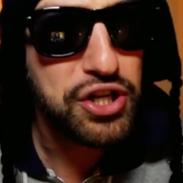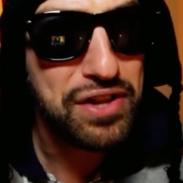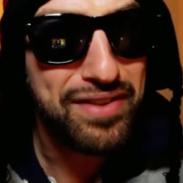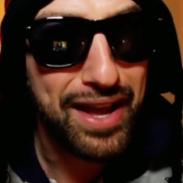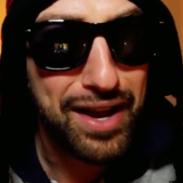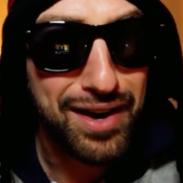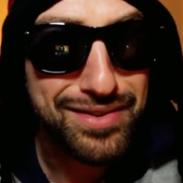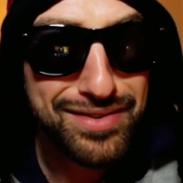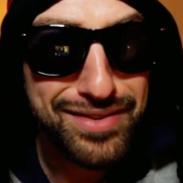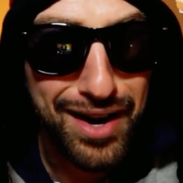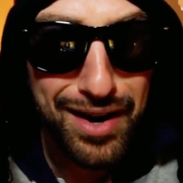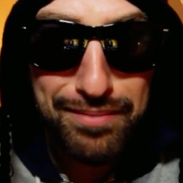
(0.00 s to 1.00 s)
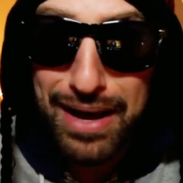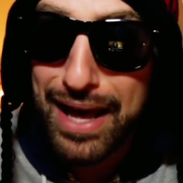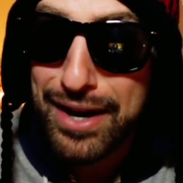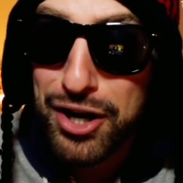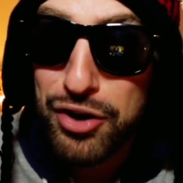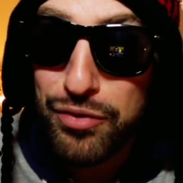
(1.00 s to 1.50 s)
You should take a sub
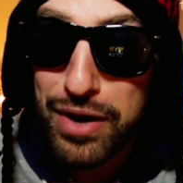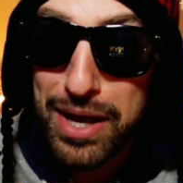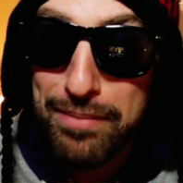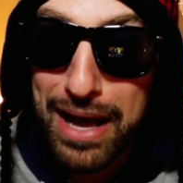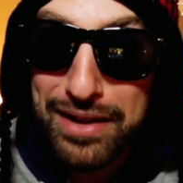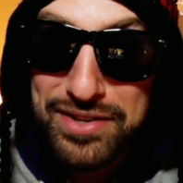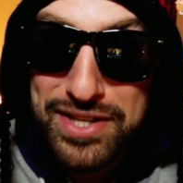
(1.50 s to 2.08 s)
and a crib and